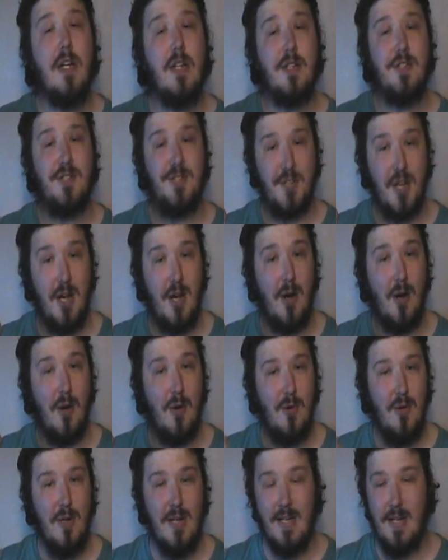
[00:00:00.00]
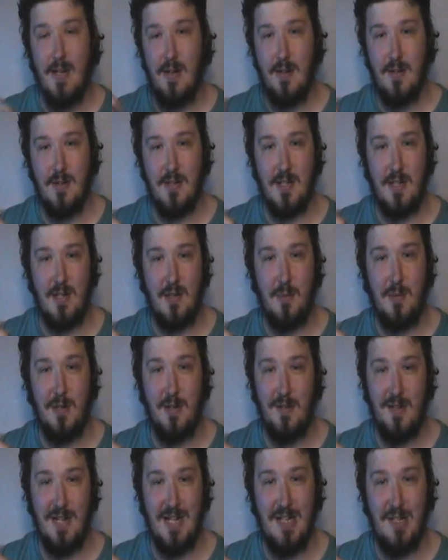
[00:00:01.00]
so here's a little bit
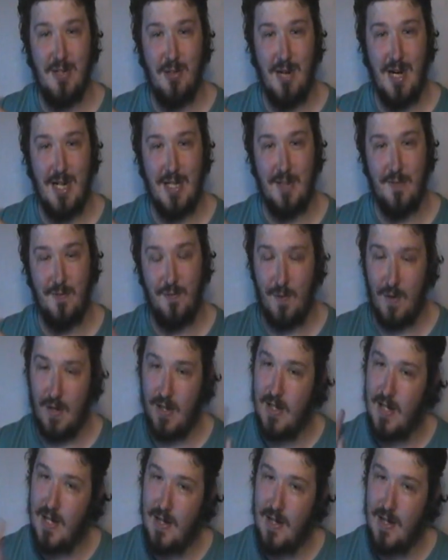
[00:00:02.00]
of interactive fun.